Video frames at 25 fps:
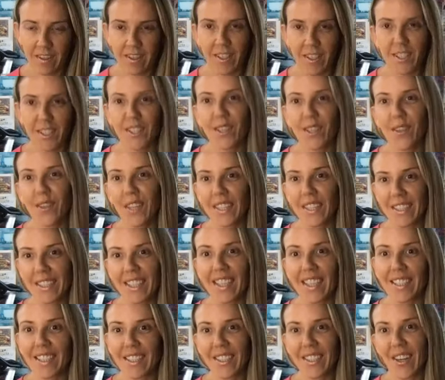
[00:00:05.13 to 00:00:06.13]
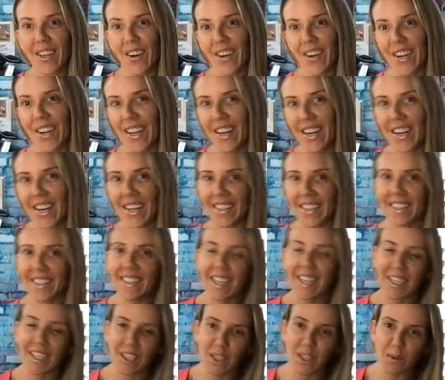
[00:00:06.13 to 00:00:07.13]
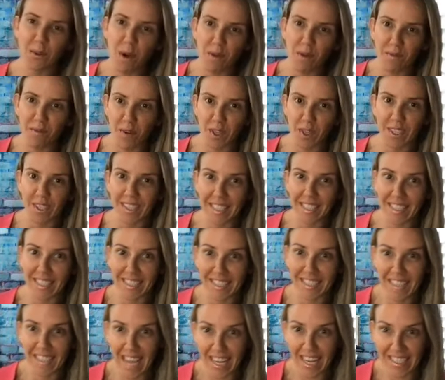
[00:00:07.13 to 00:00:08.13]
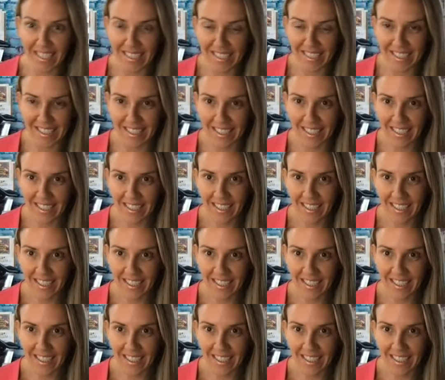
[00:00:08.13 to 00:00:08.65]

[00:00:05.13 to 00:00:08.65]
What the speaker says: So let's get started and set you up for success.